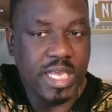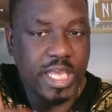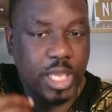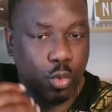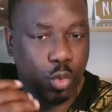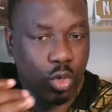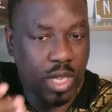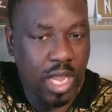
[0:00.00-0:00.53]
it
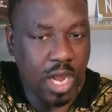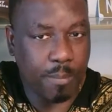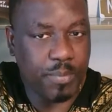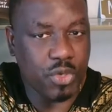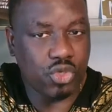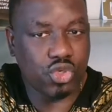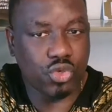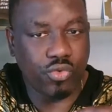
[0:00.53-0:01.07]
will help you
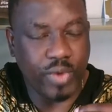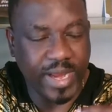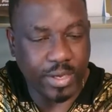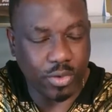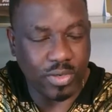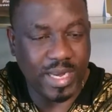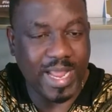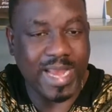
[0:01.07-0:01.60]
to
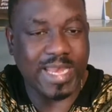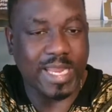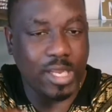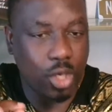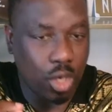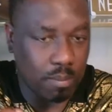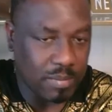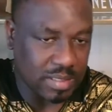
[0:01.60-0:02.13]
regulate the
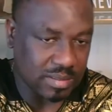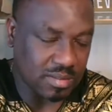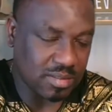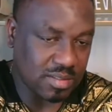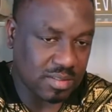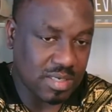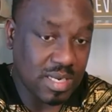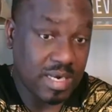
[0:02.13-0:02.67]

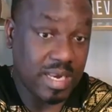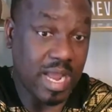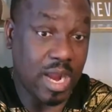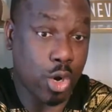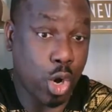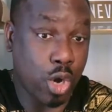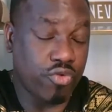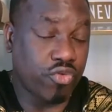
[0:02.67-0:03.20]
hormones that
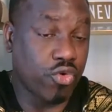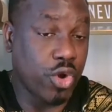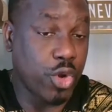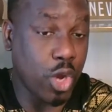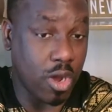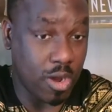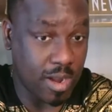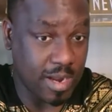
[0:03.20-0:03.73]
control
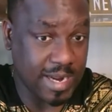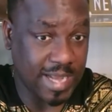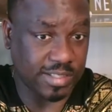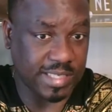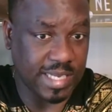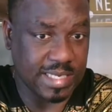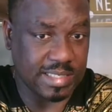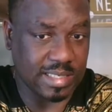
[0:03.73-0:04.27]
your hunger
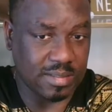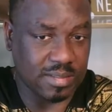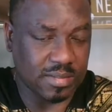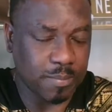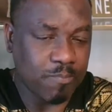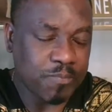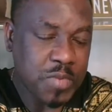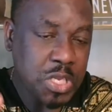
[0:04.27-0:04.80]
centers.
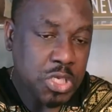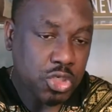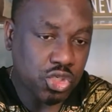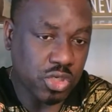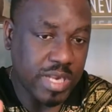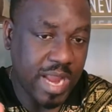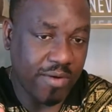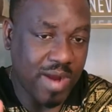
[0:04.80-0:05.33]
So
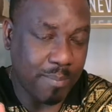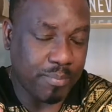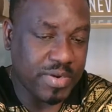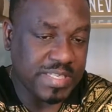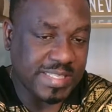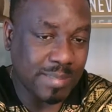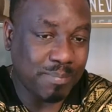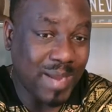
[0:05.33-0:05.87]
there are
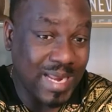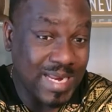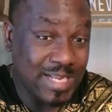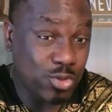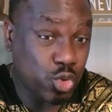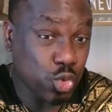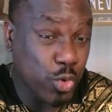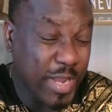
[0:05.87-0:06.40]
principally
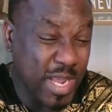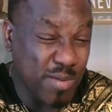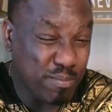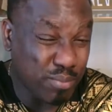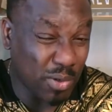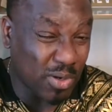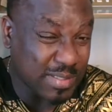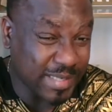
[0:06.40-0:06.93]
two
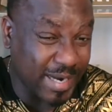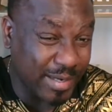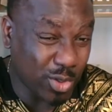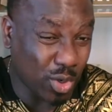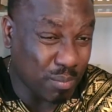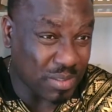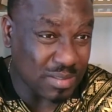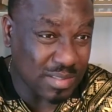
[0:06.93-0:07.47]
important
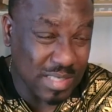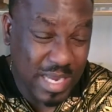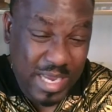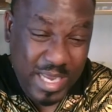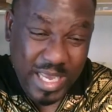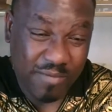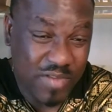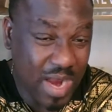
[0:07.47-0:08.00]
hormones.
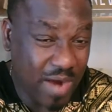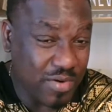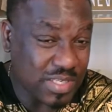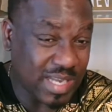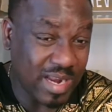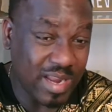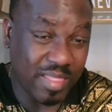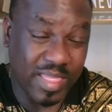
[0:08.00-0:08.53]
If there is
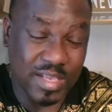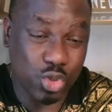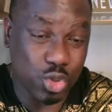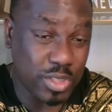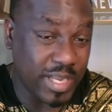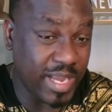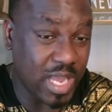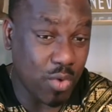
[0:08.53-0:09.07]
anything to
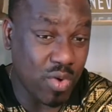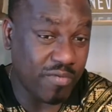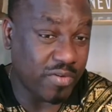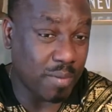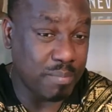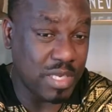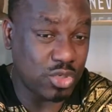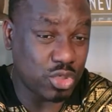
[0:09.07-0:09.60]
take away
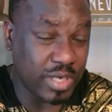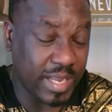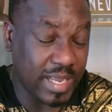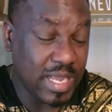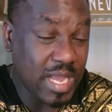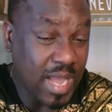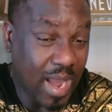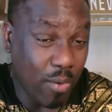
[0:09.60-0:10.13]
from me today,
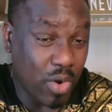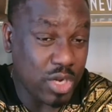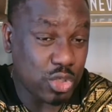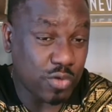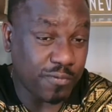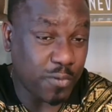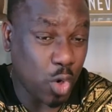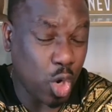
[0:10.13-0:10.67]
I want you
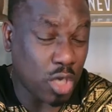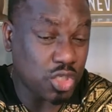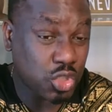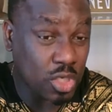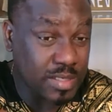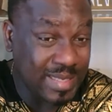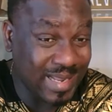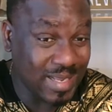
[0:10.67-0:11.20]
to focus
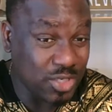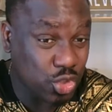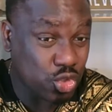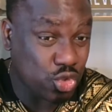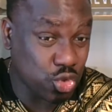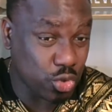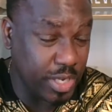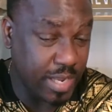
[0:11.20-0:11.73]
on these
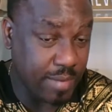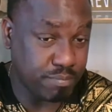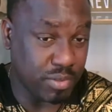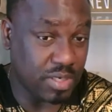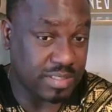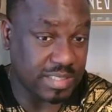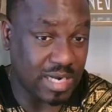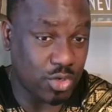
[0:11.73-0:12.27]
two
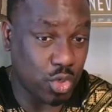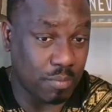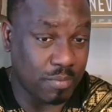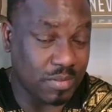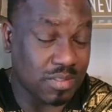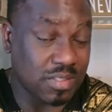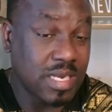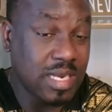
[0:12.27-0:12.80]
important
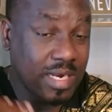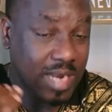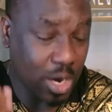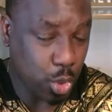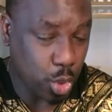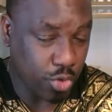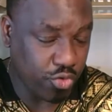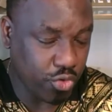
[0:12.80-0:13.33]
hormones that
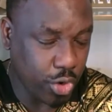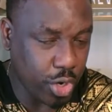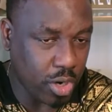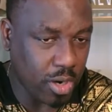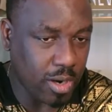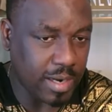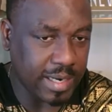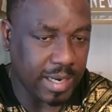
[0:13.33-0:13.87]
control your
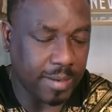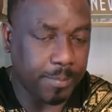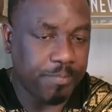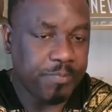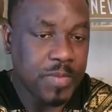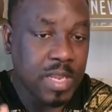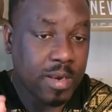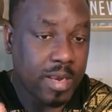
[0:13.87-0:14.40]
hunger.
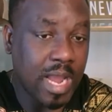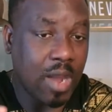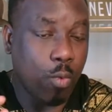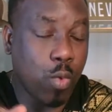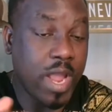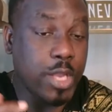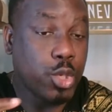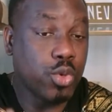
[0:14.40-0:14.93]
Now,
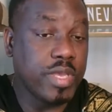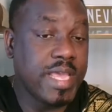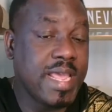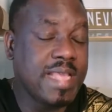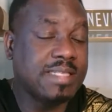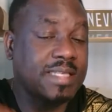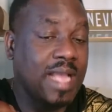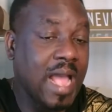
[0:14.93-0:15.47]
when you
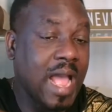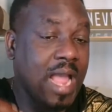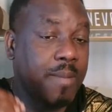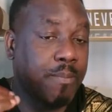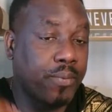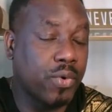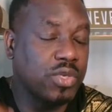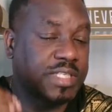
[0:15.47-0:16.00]
eat high
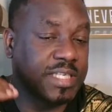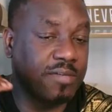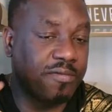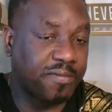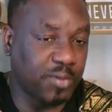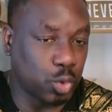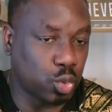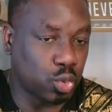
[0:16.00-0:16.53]
protein
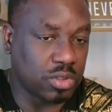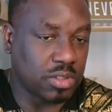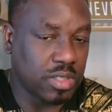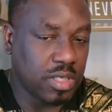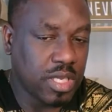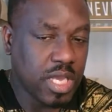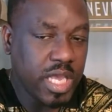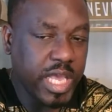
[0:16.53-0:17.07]
food,
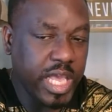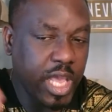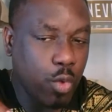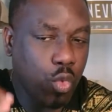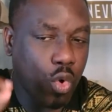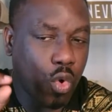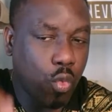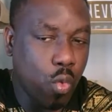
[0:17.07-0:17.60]
it
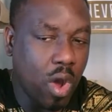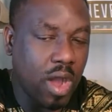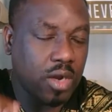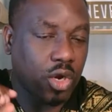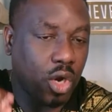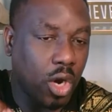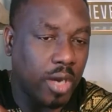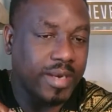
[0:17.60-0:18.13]
will
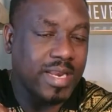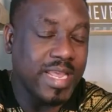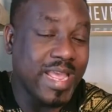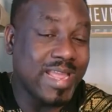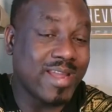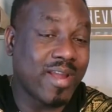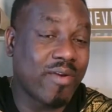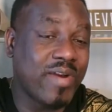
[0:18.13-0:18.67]
work on
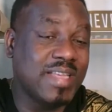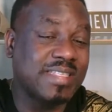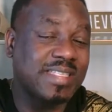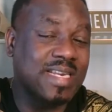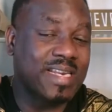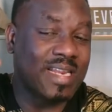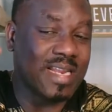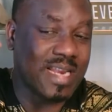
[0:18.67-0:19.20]

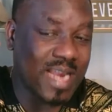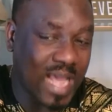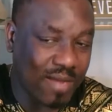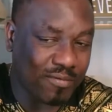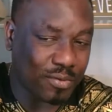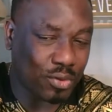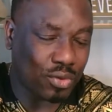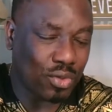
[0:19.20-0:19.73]
increasing the
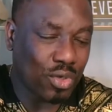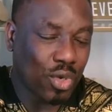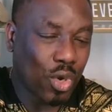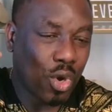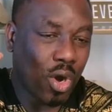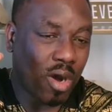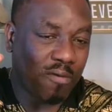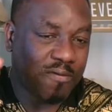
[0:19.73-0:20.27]
level
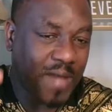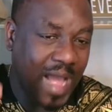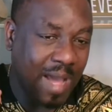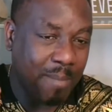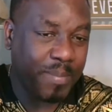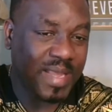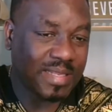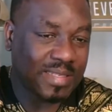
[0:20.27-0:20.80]
of
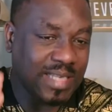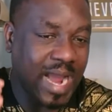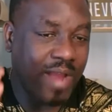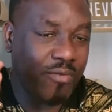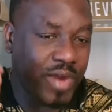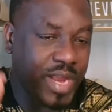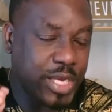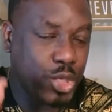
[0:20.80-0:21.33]
appetite
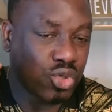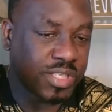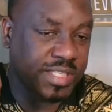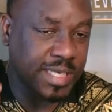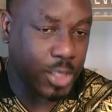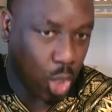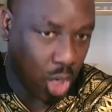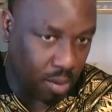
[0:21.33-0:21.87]

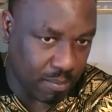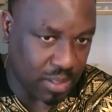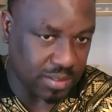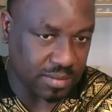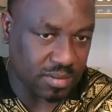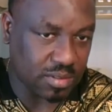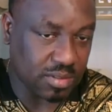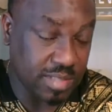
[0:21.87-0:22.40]
reducing
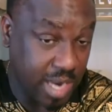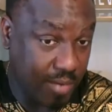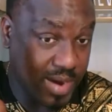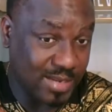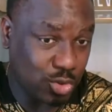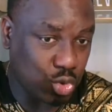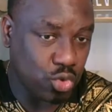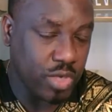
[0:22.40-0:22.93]
hormones. There
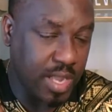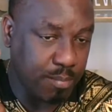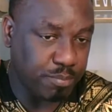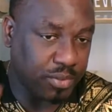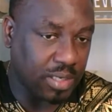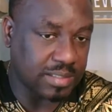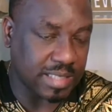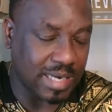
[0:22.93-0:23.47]
are two
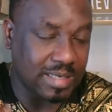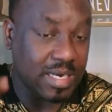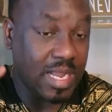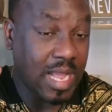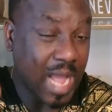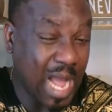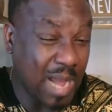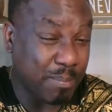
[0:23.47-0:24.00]
important
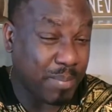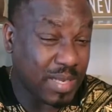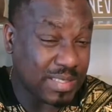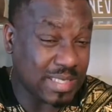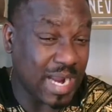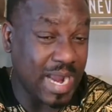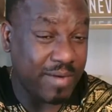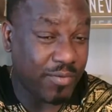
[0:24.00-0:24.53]

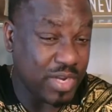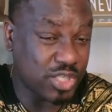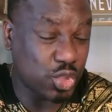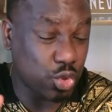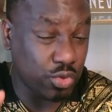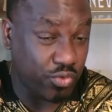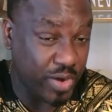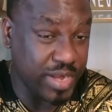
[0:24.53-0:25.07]
appetite
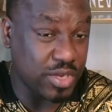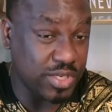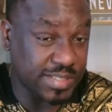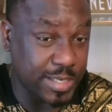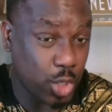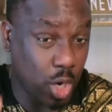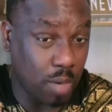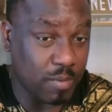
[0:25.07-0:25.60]

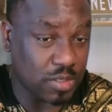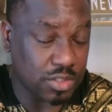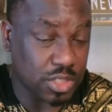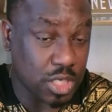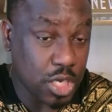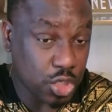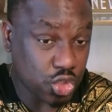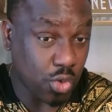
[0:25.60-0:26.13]
reducing hormones.
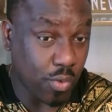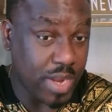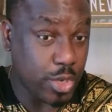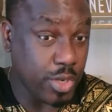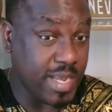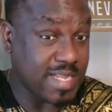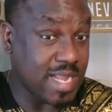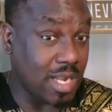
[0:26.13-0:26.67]
So when you
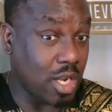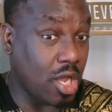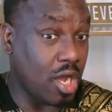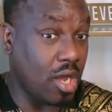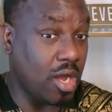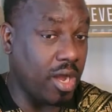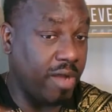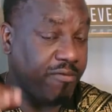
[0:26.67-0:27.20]
eat a lot
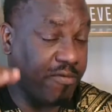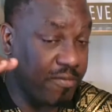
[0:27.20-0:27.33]
of